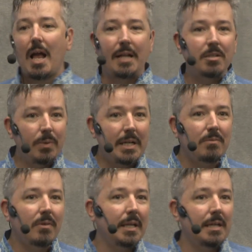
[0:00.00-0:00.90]
And so we
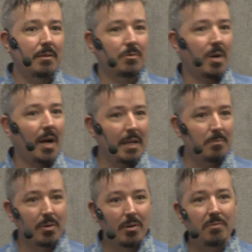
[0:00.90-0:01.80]
didn't really try and
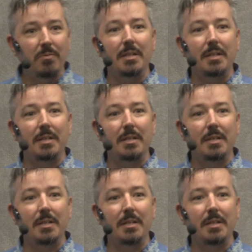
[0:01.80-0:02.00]
improve.